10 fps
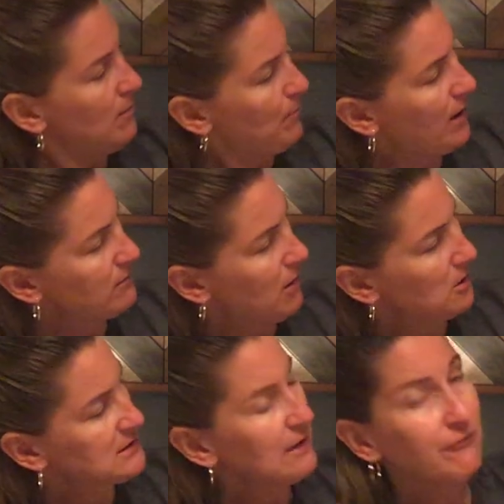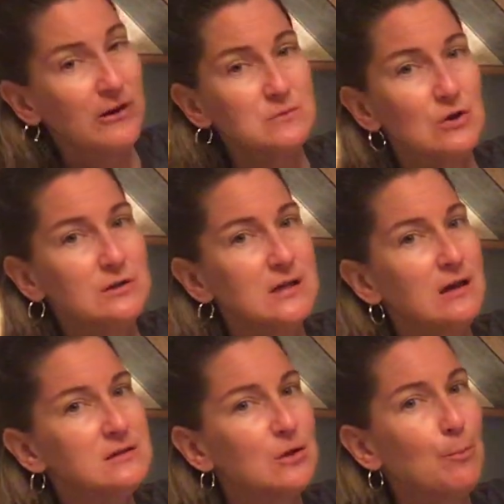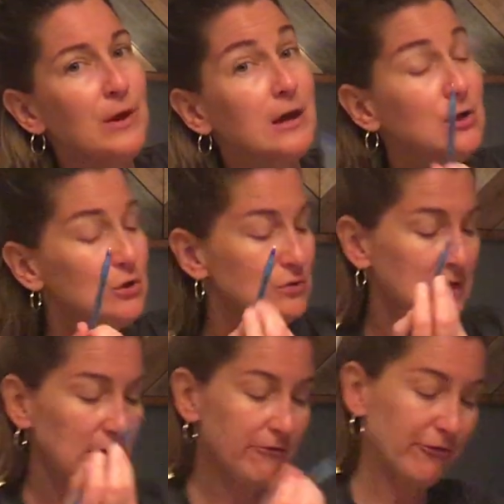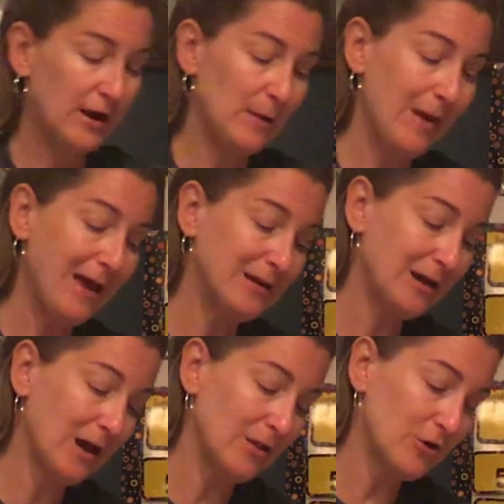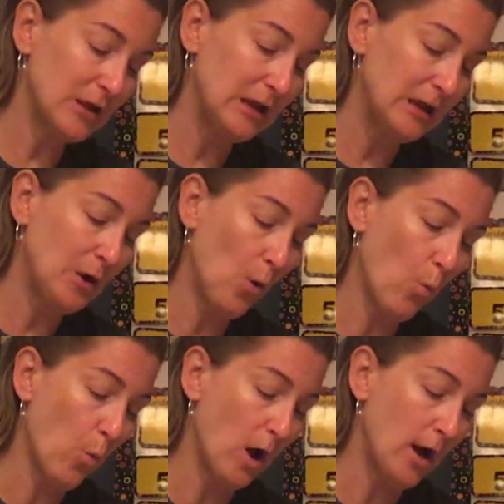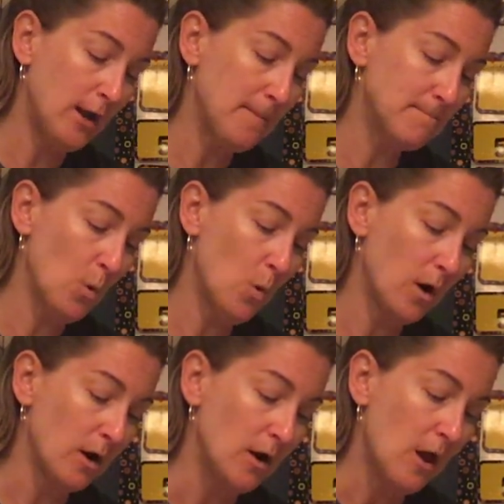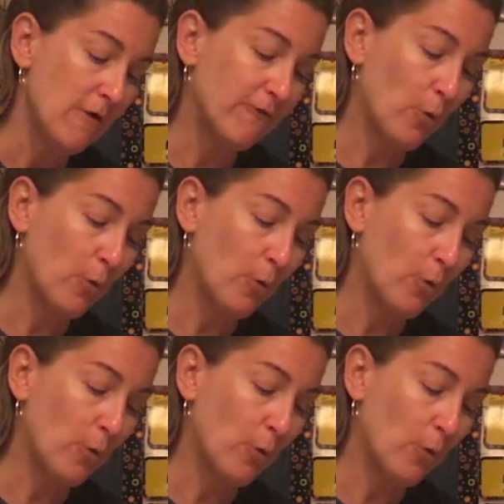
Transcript: But our 10 frames all done, so pick a new 10 frame and color in 1 more for